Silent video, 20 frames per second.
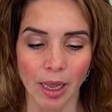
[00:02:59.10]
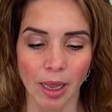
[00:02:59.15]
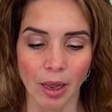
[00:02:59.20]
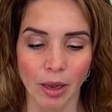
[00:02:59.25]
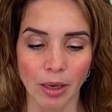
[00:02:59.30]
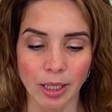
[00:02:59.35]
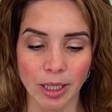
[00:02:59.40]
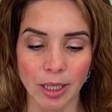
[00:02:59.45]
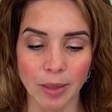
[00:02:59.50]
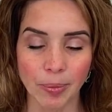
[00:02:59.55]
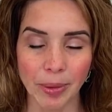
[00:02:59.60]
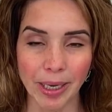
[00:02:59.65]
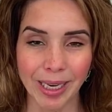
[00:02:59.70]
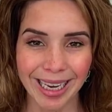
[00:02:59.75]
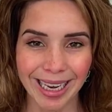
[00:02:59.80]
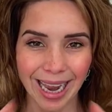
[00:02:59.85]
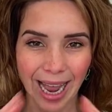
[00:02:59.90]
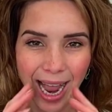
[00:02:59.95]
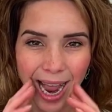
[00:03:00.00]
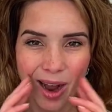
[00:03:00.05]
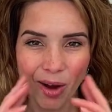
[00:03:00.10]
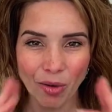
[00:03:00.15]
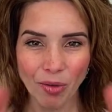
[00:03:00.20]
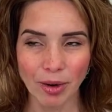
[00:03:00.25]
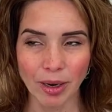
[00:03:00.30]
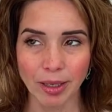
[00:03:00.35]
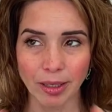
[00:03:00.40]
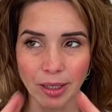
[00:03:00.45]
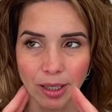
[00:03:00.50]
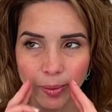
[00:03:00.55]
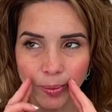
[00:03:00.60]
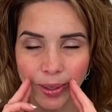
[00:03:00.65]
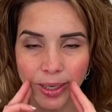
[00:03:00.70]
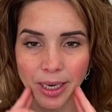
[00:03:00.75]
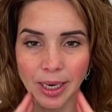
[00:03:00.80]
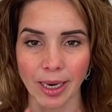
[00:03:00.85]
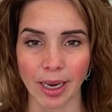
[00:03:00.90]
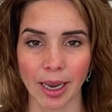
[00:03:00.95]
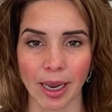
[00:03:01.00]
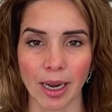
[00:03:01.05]
Speaking out and
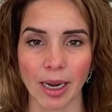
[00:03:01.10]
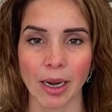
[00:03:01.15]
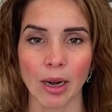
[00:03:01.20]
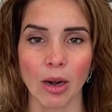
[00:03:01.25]
speaking in